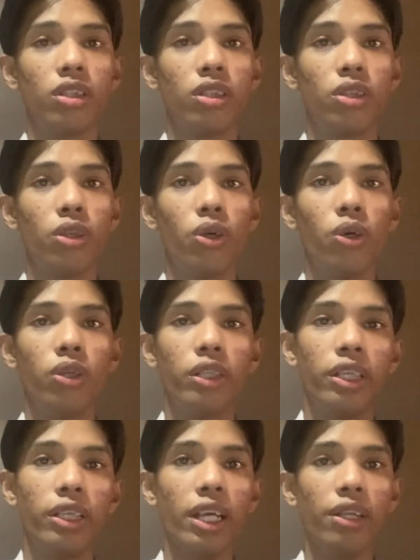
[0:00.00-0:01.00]
So the
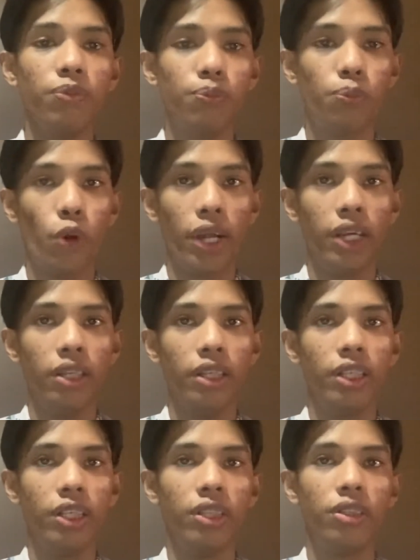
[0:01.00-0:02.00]
next point
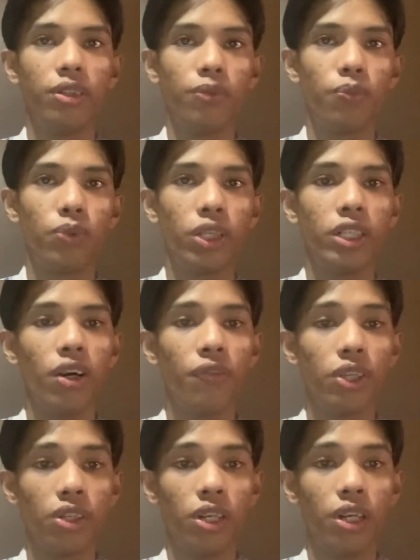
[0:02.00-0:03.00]
is product
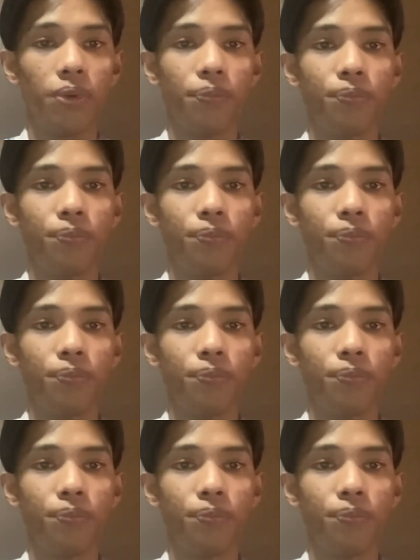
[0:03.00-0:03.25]
figure.